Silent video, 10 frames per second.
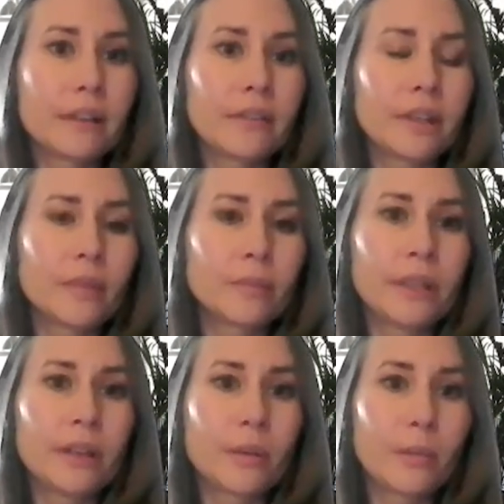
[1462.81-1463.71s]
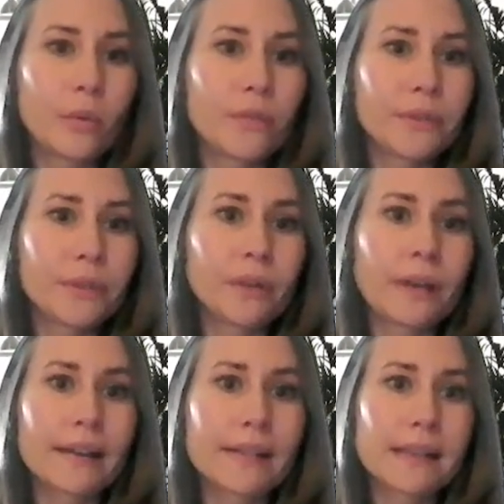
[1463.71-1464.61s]
Not every company in our portfolio
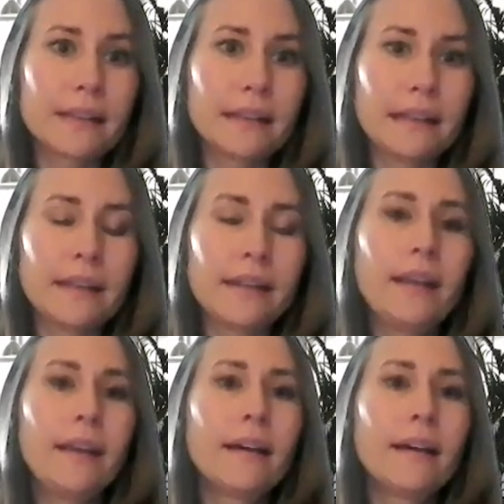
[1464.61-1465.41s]
has that need.